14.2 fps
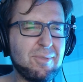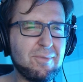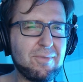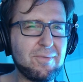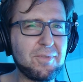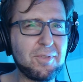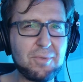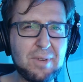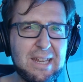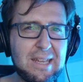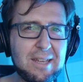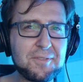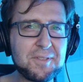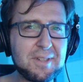three
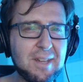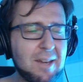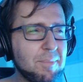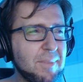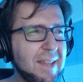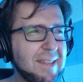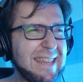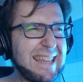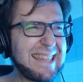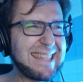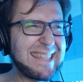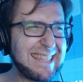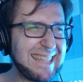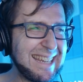if statements
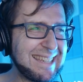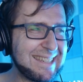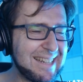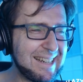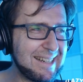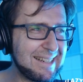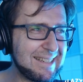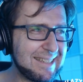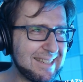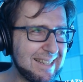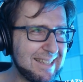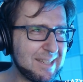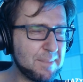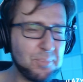and six
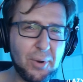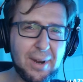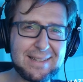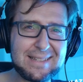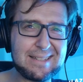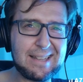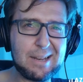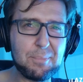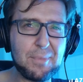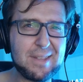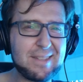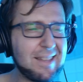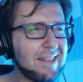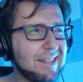six sprite
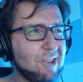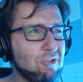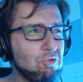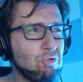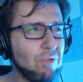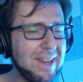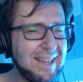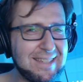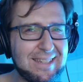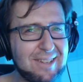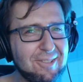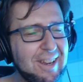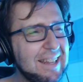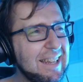statements. That's
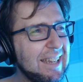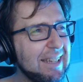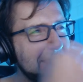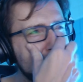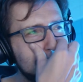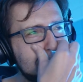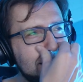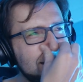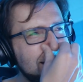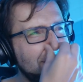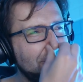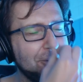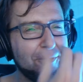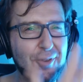crazy, right? Like it, that's a
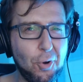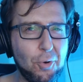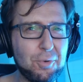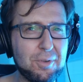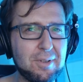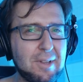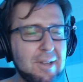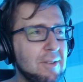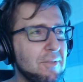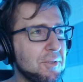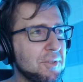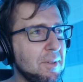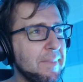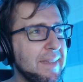lot of code
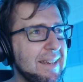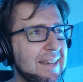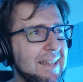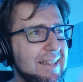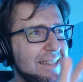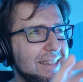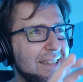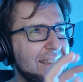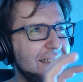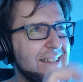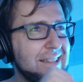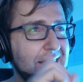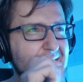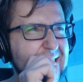for something that's
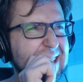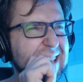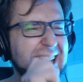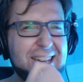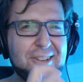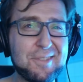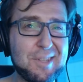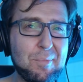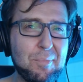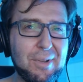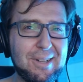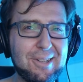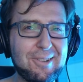kind of simple,